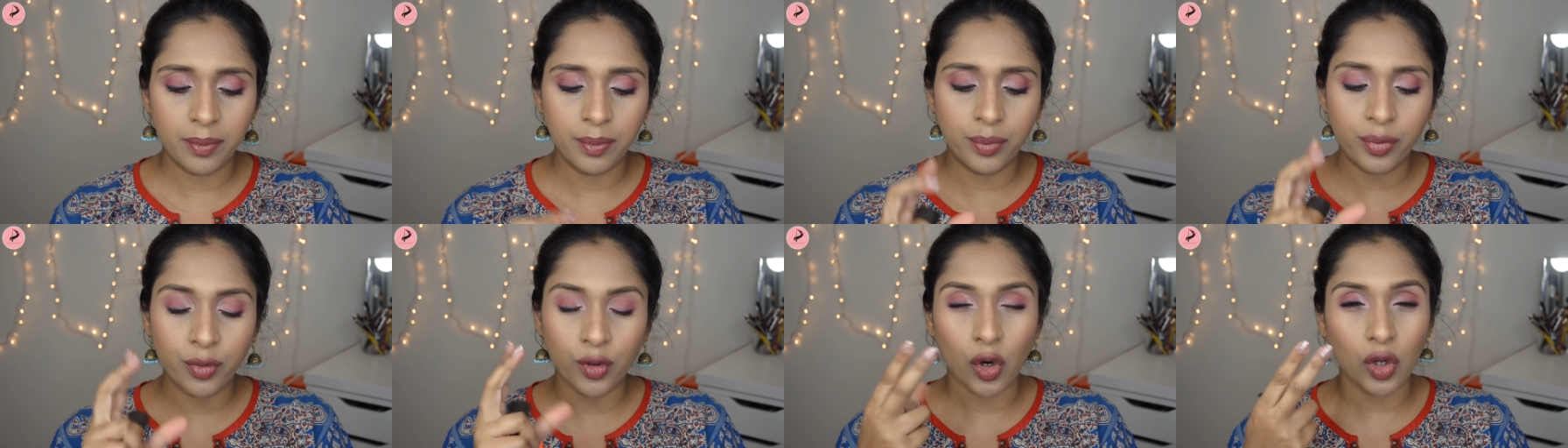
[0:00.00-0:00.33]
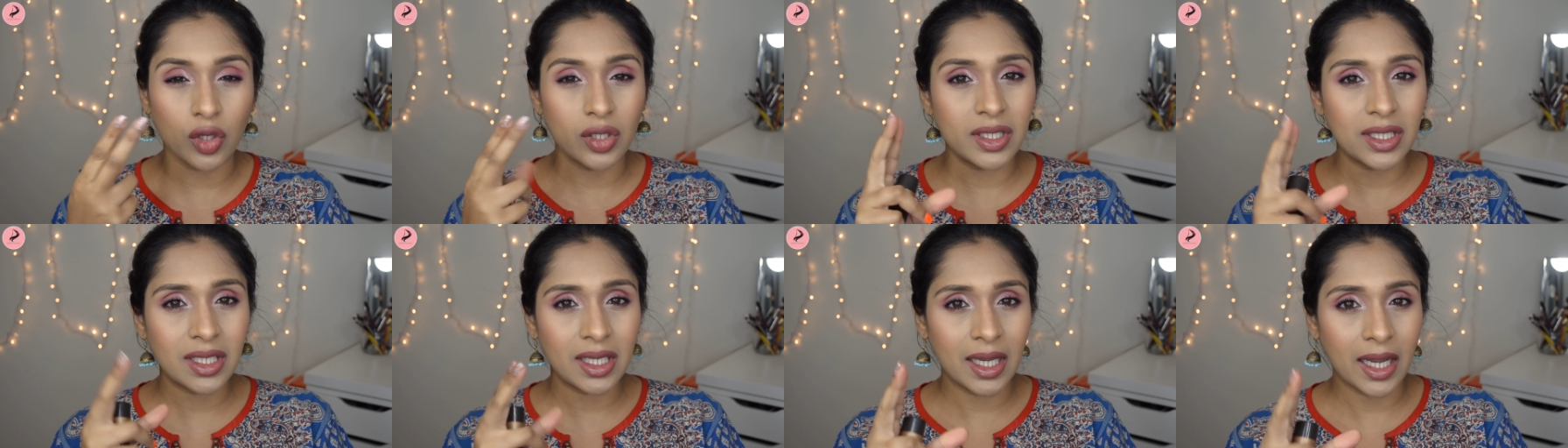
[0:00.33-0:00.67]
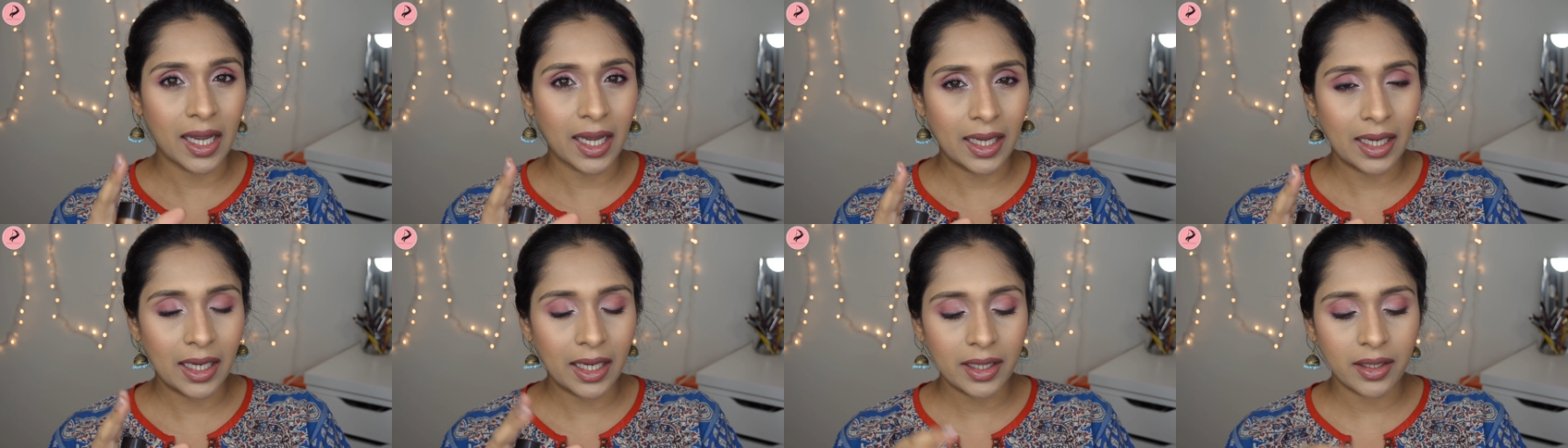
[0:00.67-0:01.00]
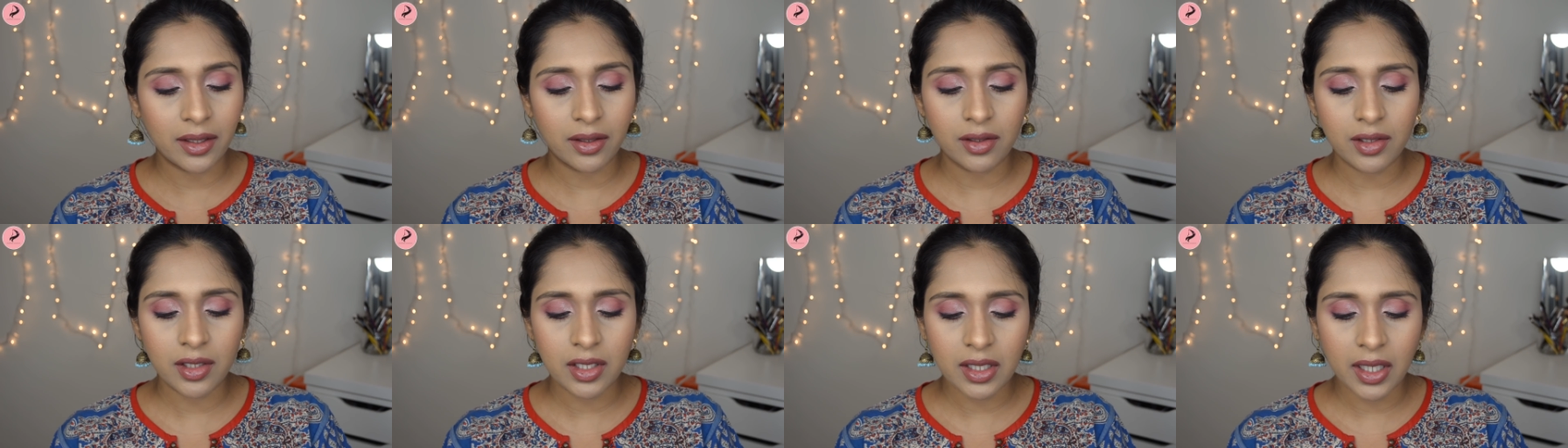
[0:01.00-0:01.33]
bronzy
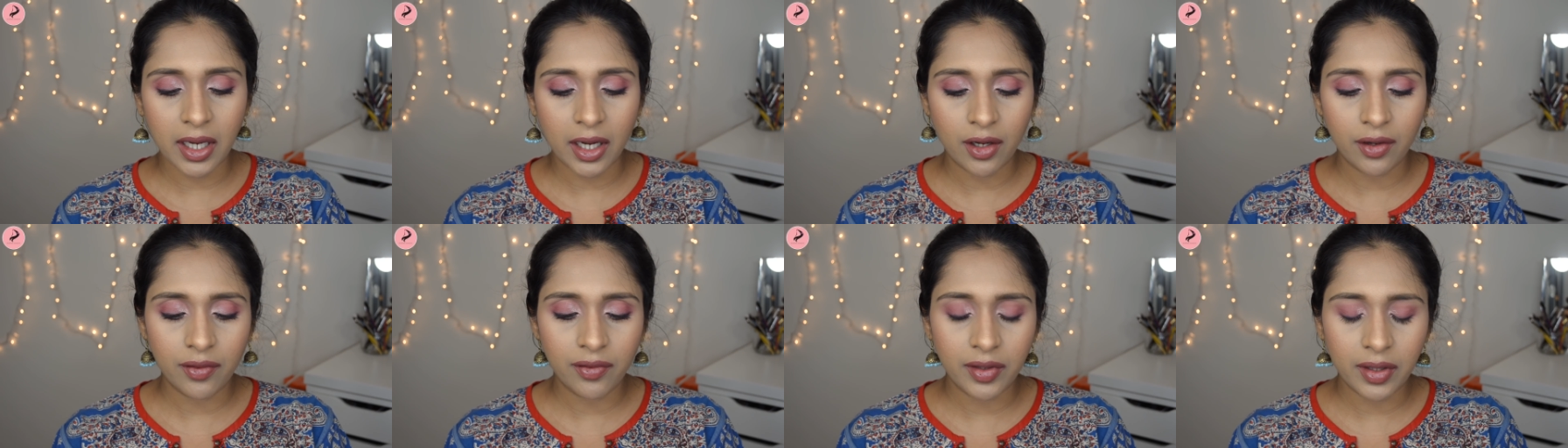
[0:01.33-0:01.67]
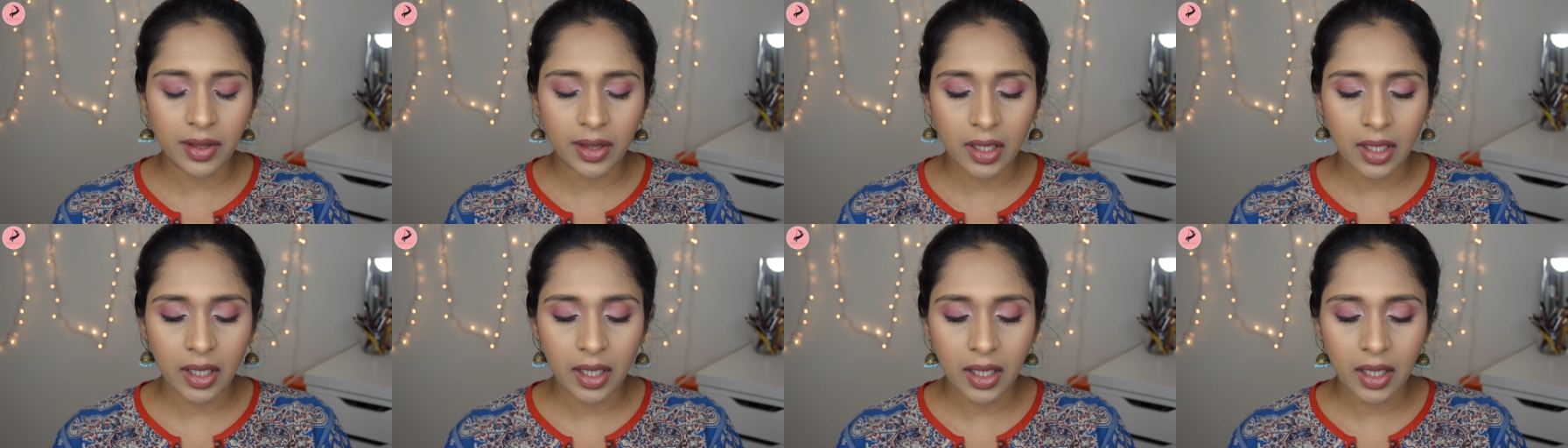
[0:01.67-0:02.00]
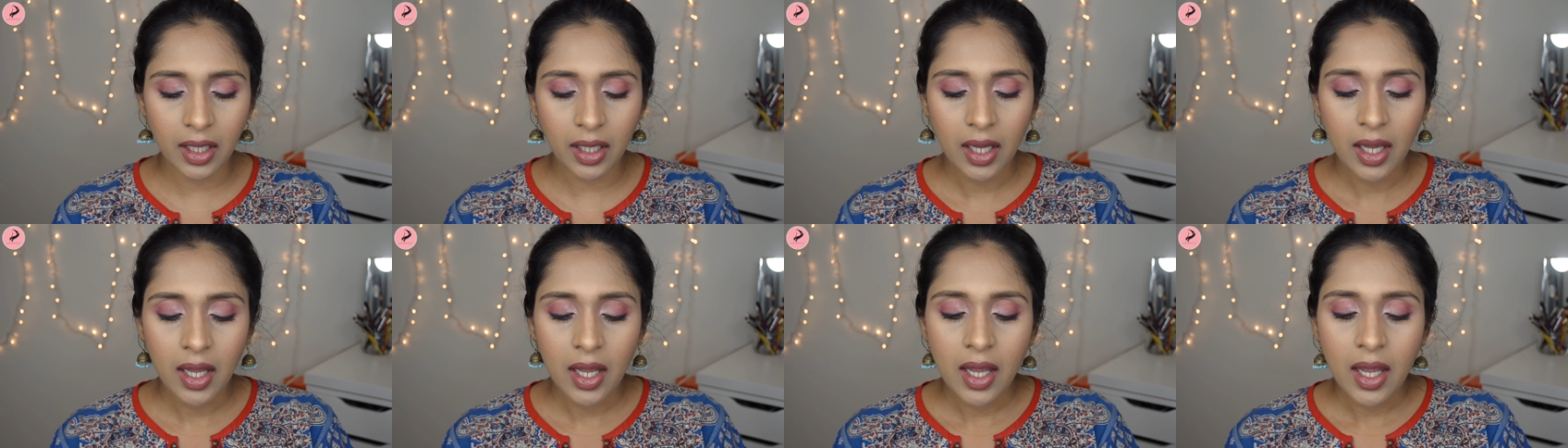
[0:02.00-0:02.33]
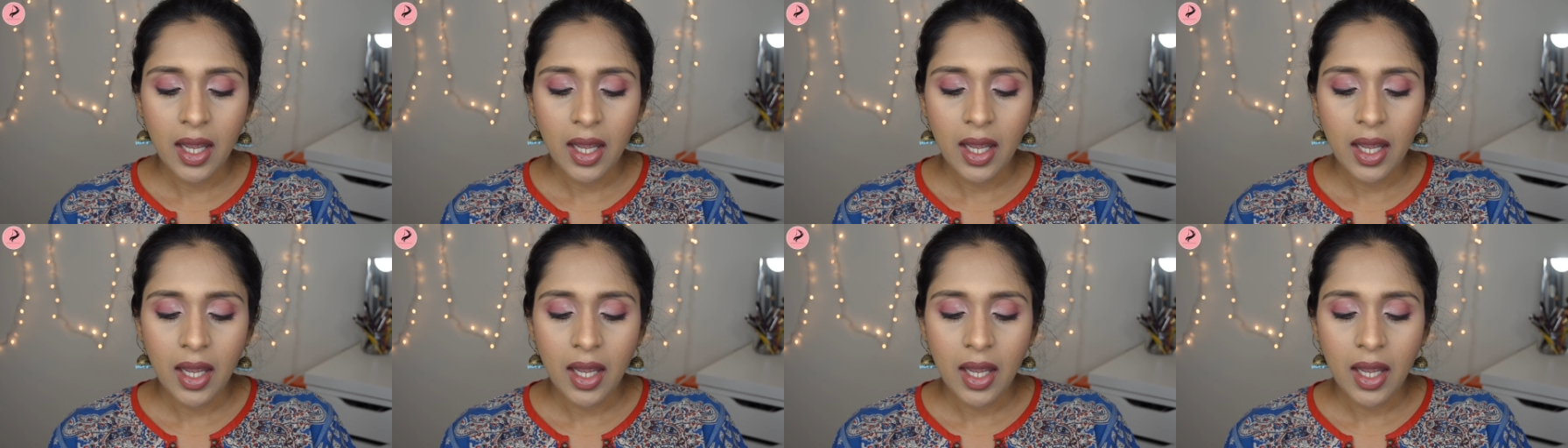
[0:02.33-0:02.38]
highlighters kind of a thing.